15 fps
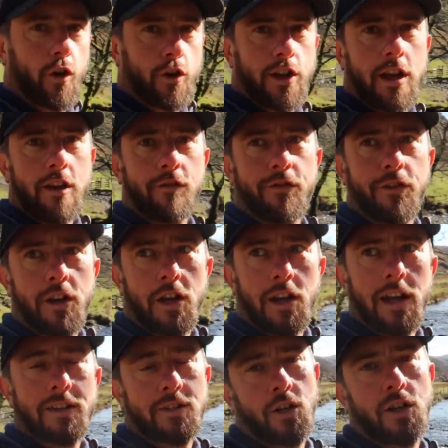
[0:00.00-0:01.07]
got it in for you.
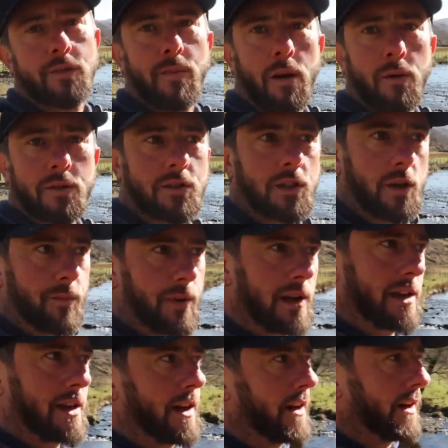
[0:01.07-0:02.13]
Like, I told him I was going to
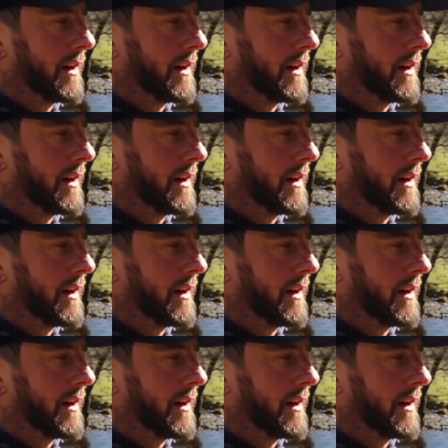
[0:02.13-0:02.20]
be